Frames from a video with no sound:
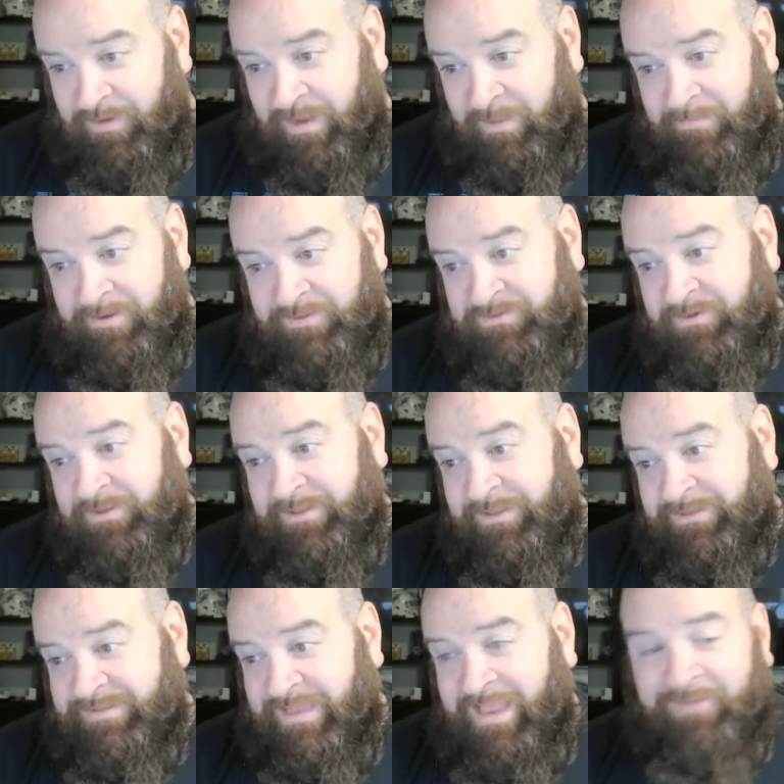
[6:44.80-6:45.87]
and Minnesota
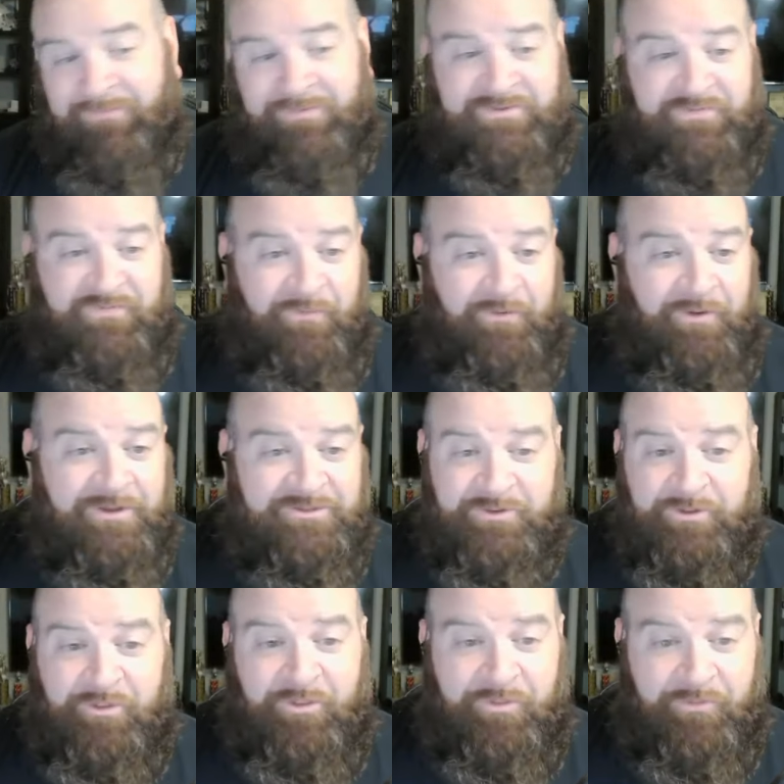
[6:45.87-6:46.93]
Lynx averaged four
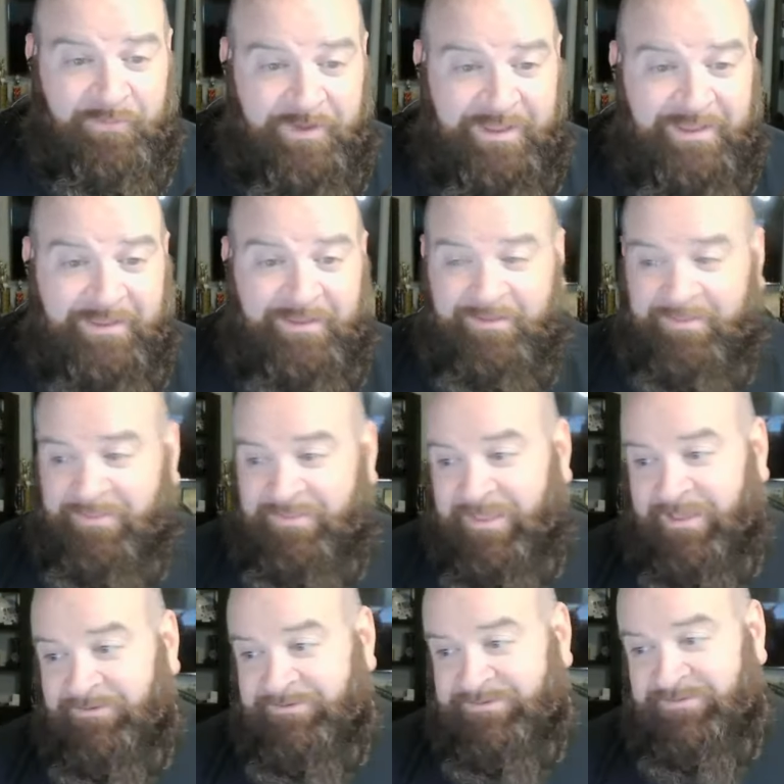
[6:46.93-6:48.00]
hundred three
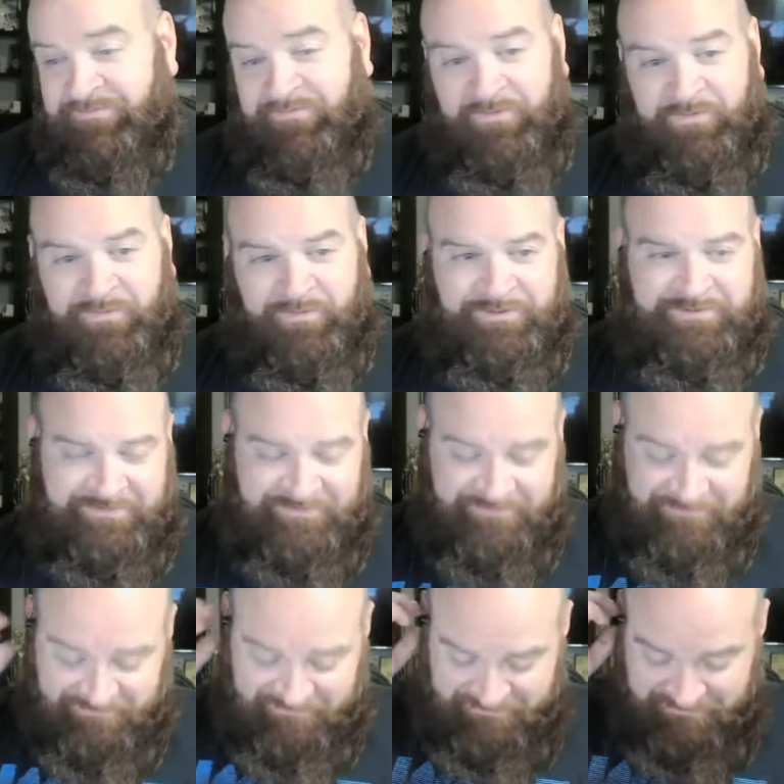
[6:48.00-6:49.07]
thousand viewers.
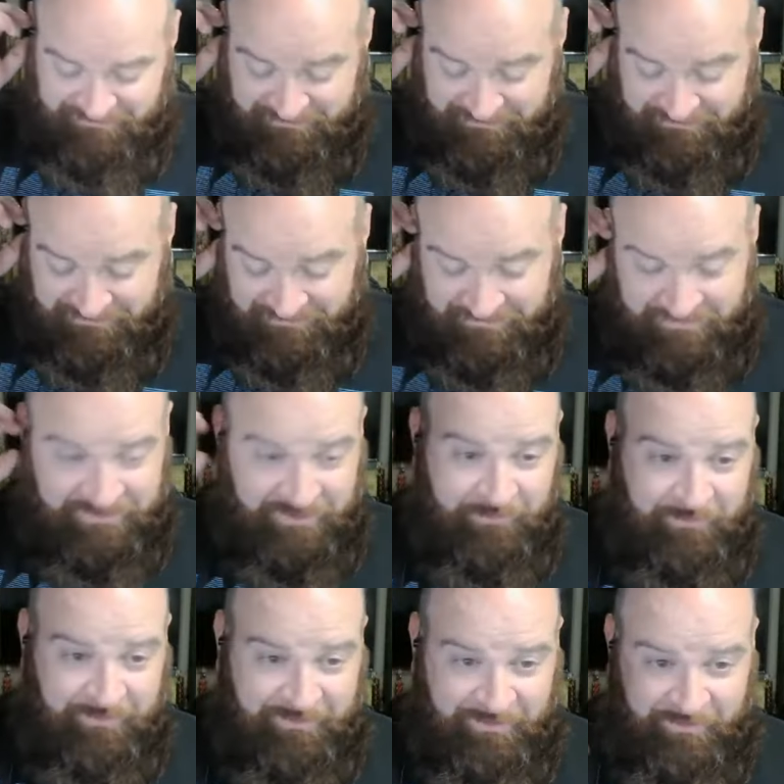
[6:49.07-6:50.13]
So
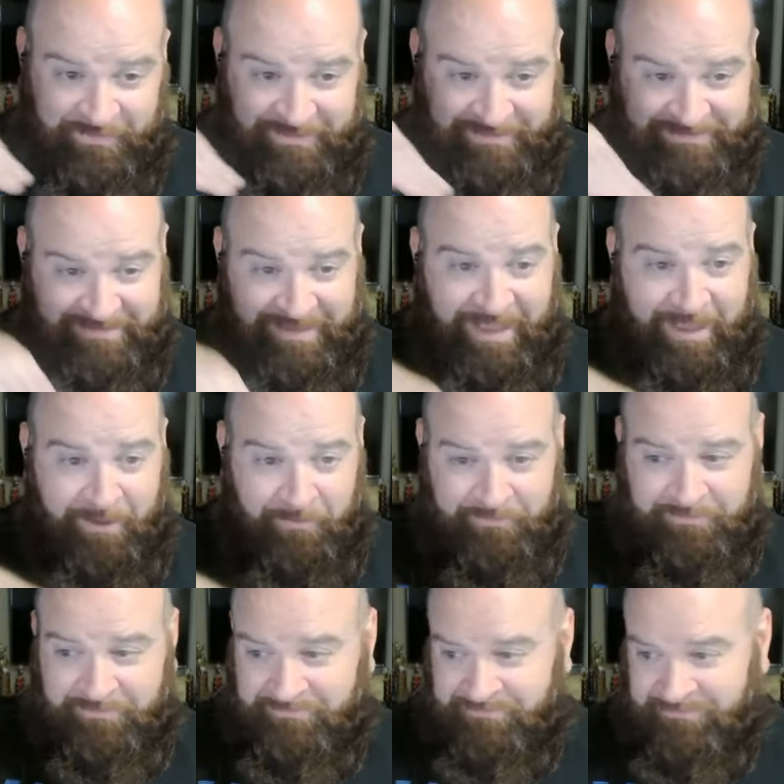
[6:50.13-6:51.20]
we're going
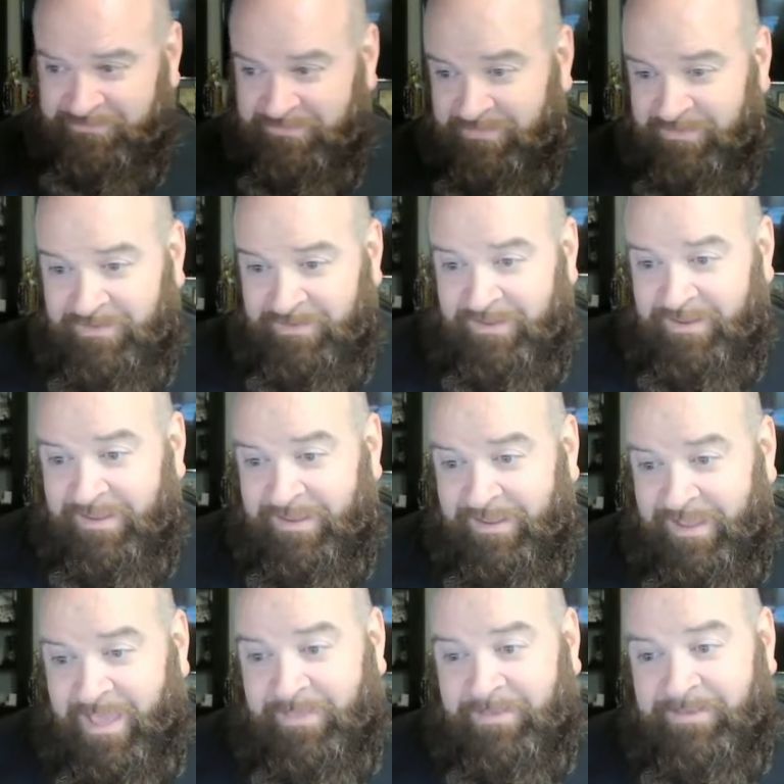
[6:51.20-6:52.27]
down.
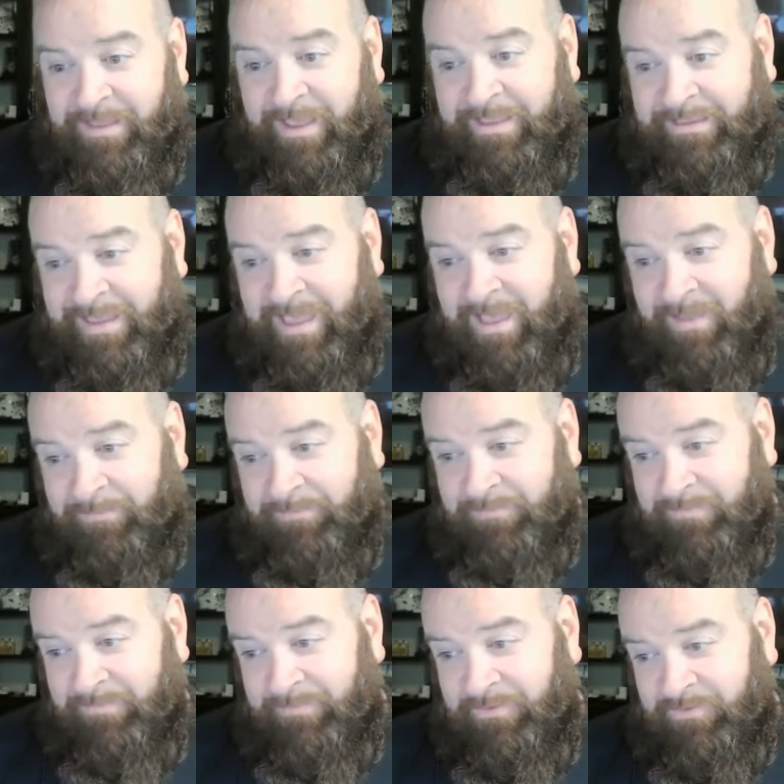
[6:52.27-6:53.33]
And the nightcap
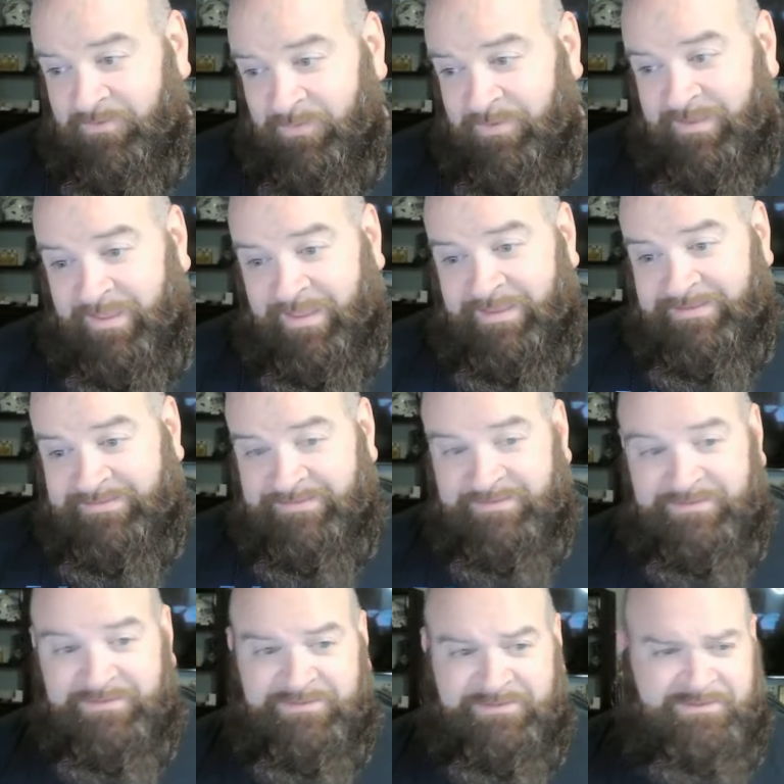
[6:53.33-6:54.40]
between the
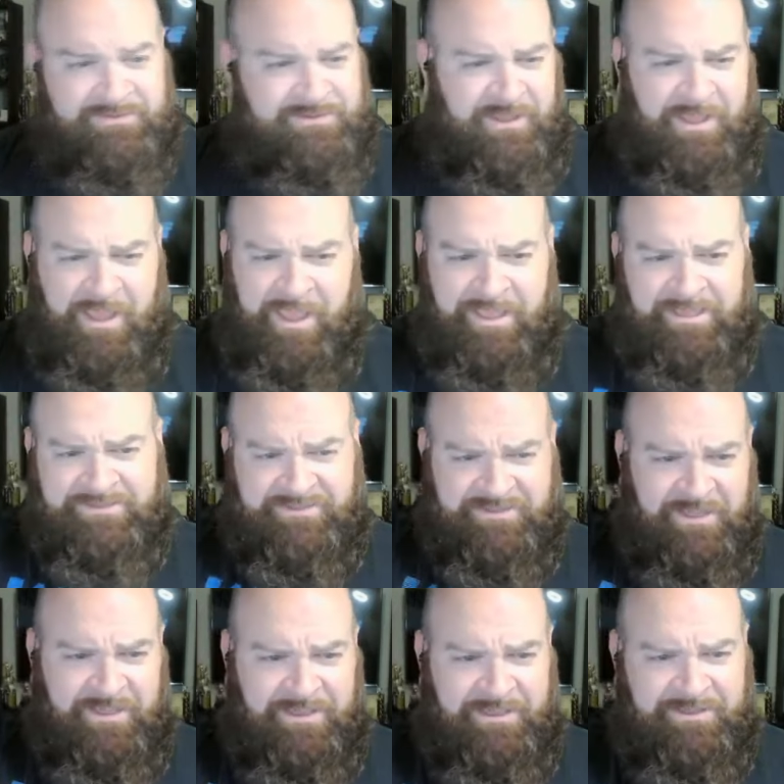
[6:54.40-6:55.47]
Aces, the
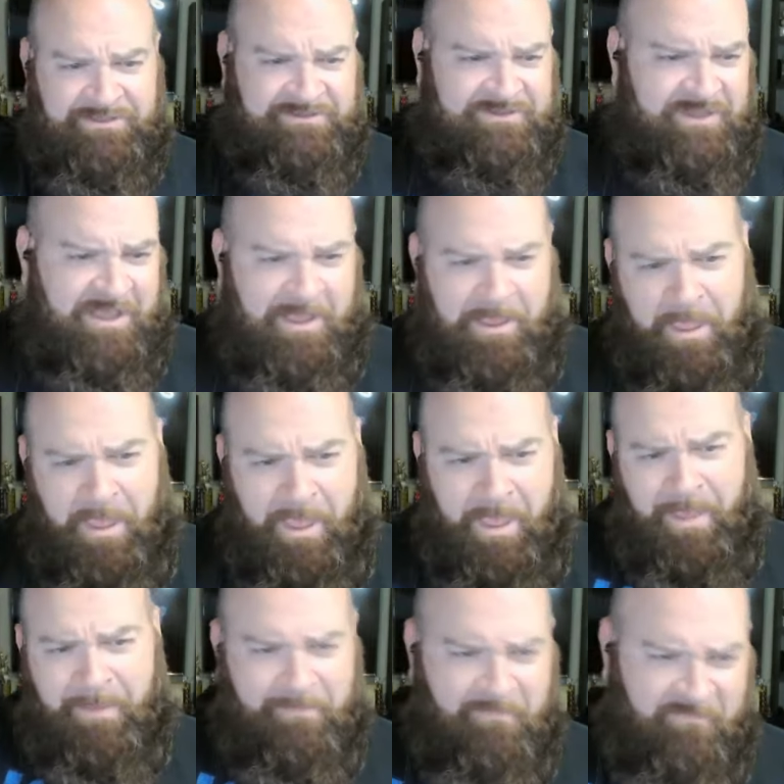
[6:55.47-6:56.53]
Aces, the
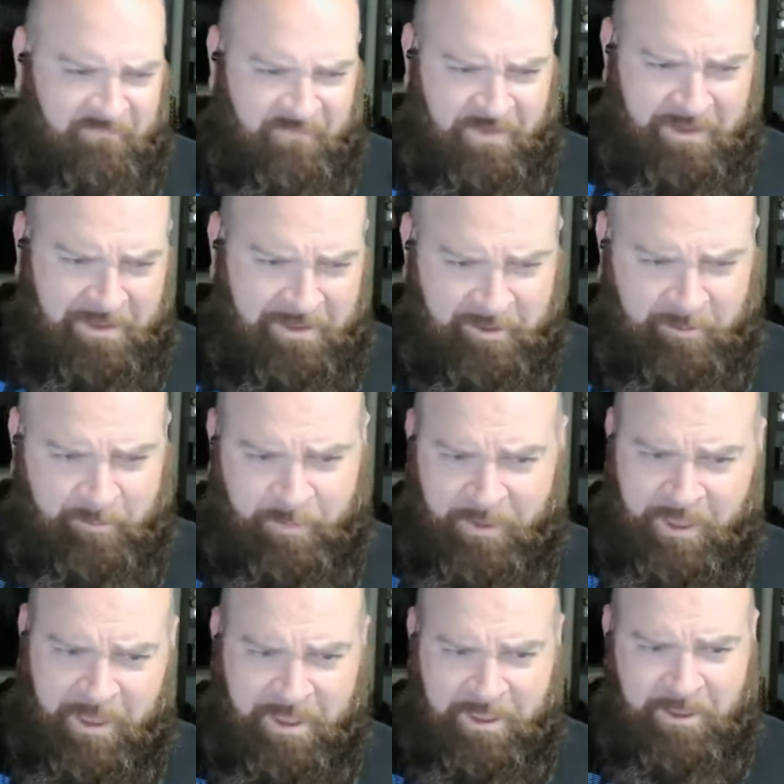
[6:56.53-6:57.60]
M V
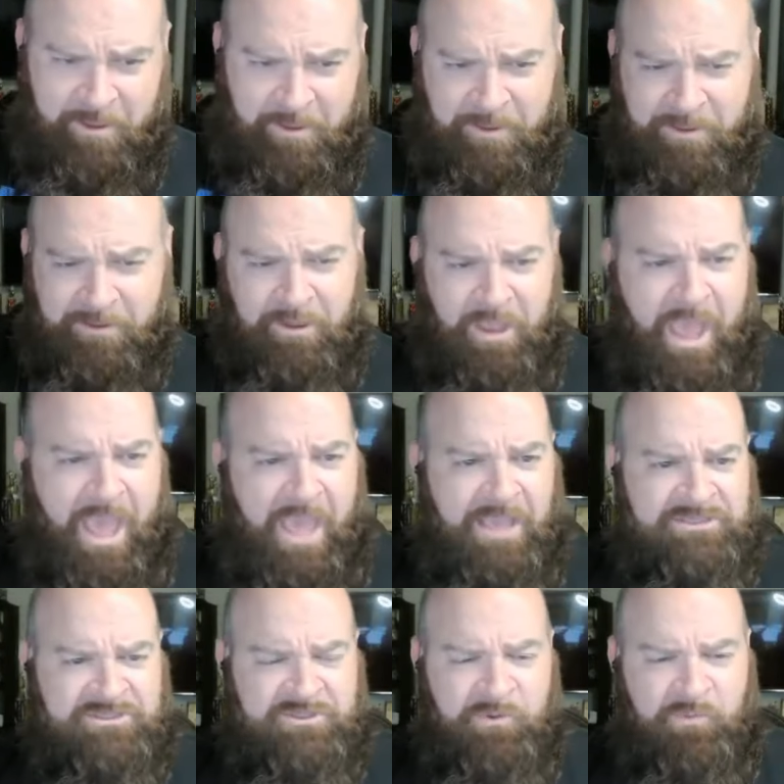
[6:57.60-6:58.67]
P,
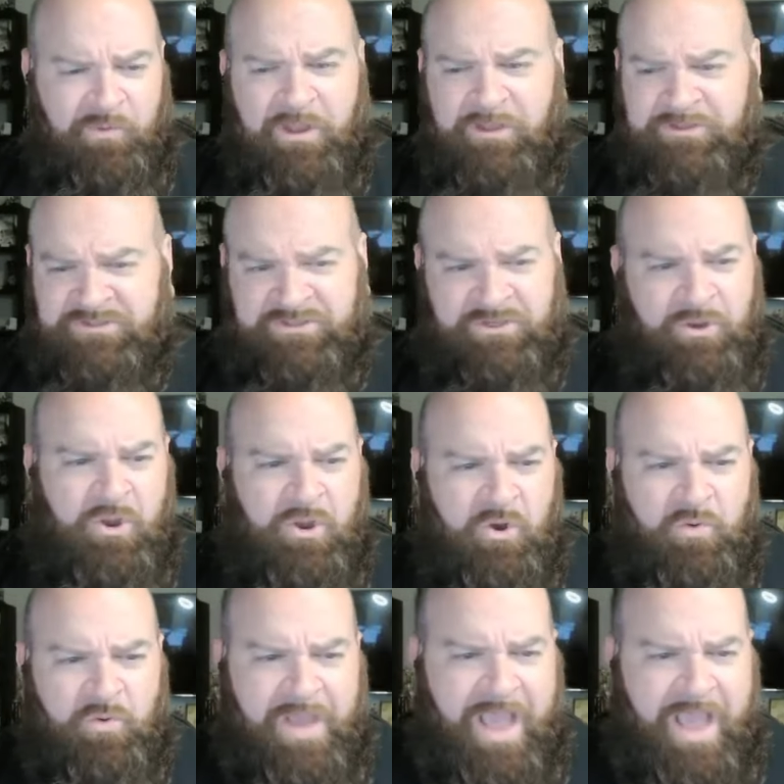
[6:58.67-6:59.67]
A'ja Wilson, who